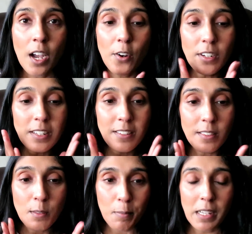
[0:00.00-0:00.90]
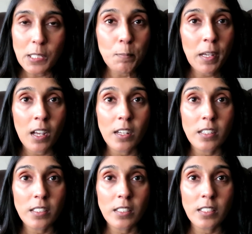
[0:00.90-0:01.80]
I already did the base
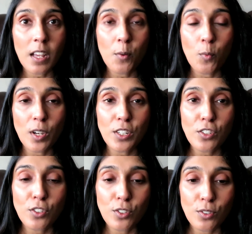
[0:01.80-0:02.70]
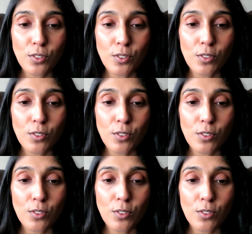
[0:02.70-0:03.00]
because I wanted to,